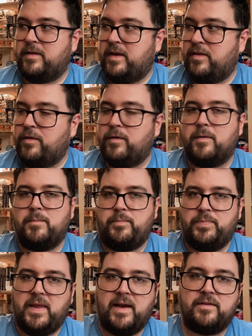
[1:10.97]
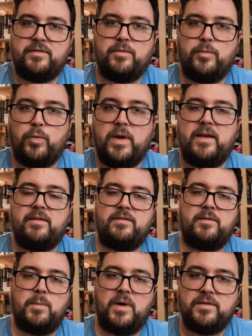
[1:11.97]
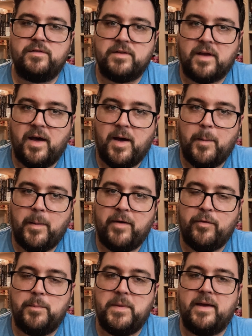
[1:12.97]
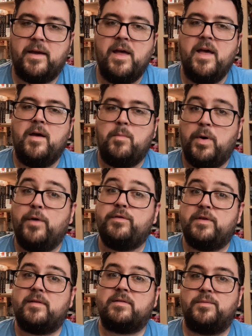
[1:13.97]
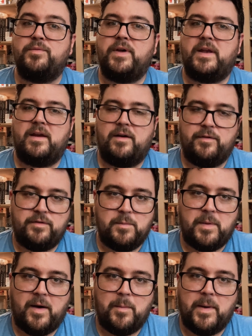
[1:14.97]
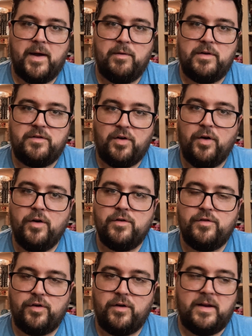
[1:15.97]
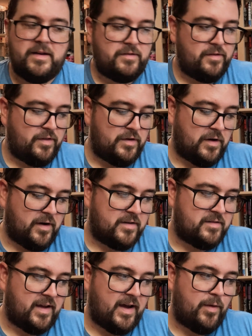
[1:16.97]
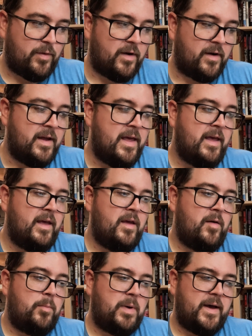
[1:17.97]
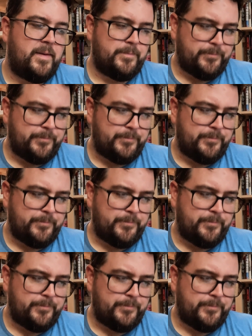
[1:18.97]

in the next weeks and months to come, I will be posting some videos about my return journey to the Dark Tower. But